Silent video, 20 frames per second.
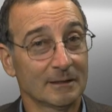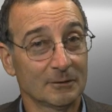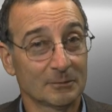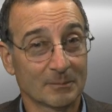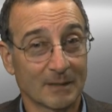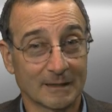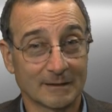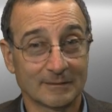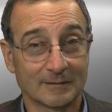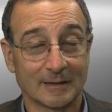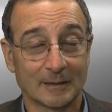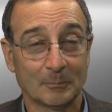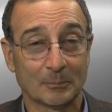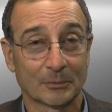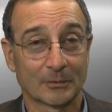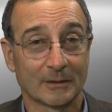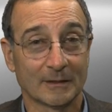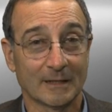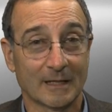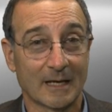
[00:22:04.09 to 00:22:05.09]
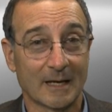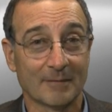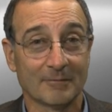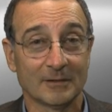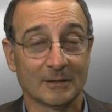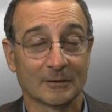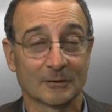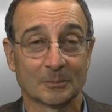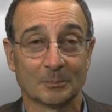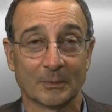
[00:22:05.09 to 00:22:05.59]
might seem pretty
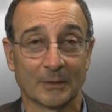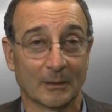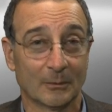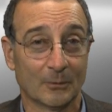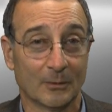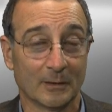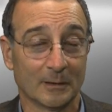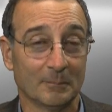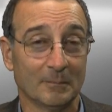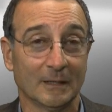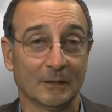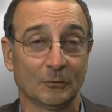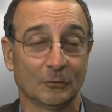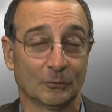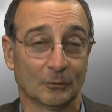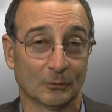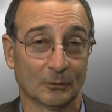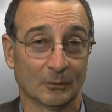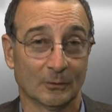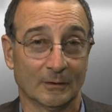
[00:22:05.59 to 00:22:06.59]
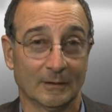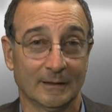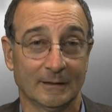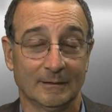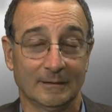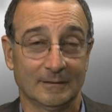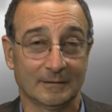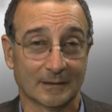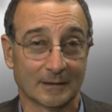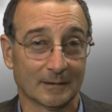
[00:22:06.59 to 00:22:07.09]
obvious, but I want to make sure that
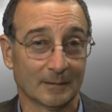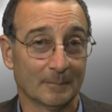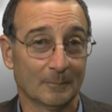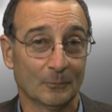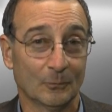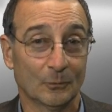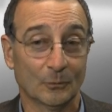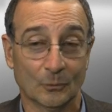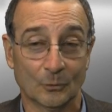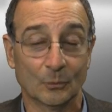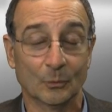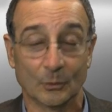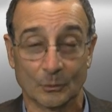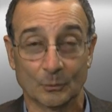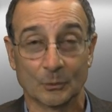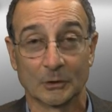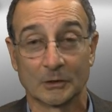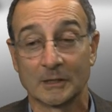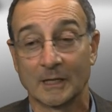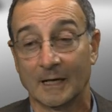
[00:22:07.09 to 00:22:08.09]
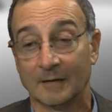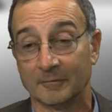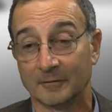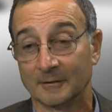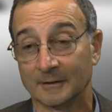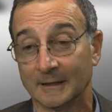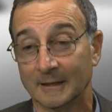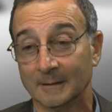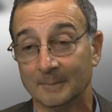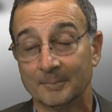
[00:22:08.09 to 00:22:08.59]
we're covering
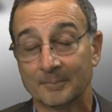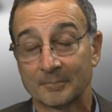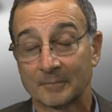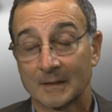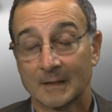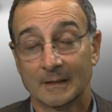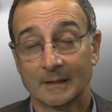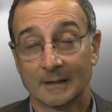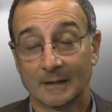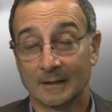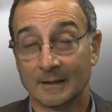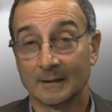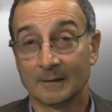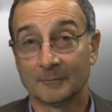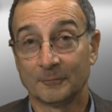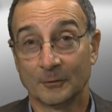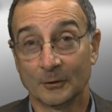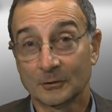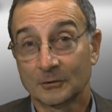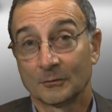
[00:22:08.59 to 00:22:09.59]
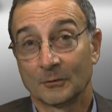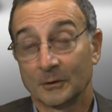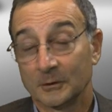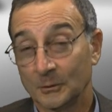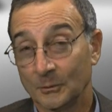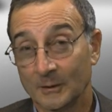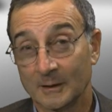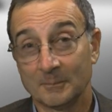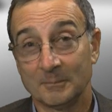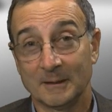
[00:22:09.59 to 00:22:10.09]
it. First of all, you
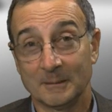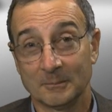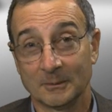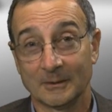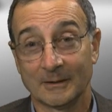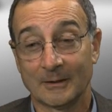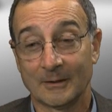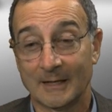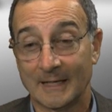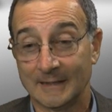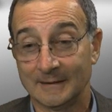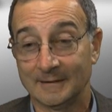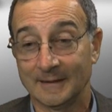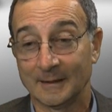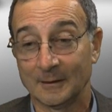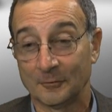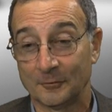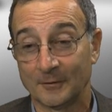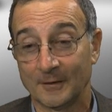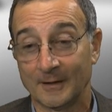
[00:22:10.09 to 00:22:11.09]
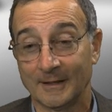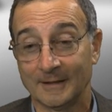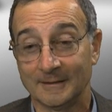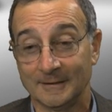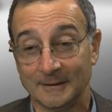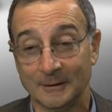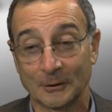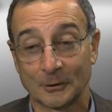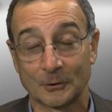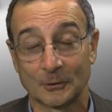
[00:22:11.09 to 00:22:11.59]
want to be able to identify the
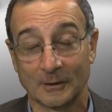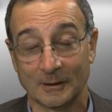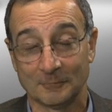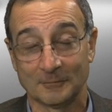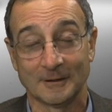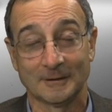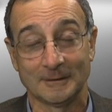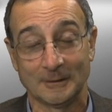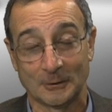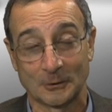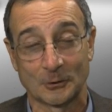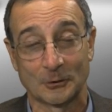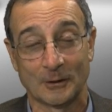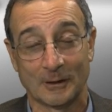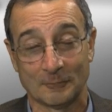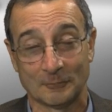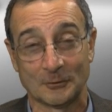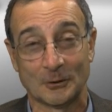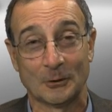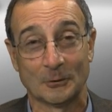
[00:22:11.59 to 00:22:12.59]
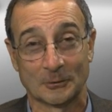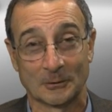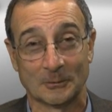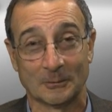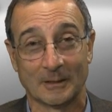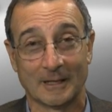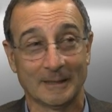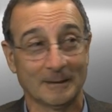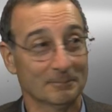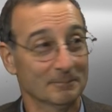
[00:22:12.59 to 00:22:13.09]
aircraft and the aircraft owner,
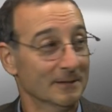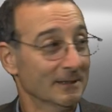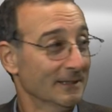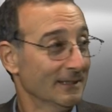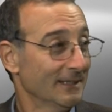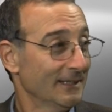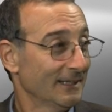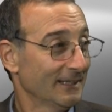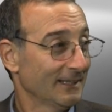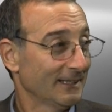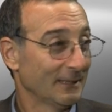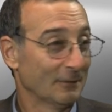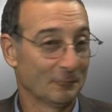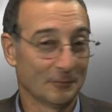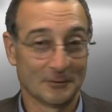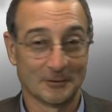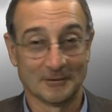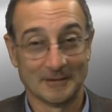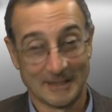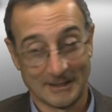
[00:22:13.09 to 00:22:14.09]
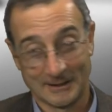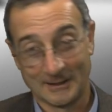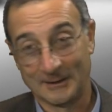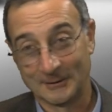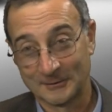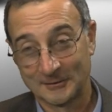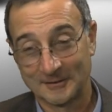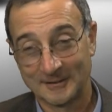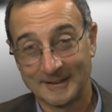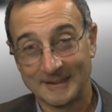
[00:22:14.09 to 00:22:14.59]
right? If it's an
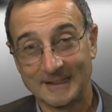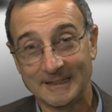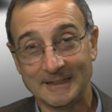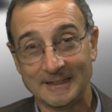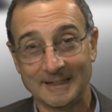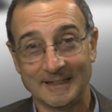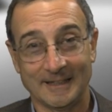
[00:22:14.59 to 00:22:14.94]
LLC,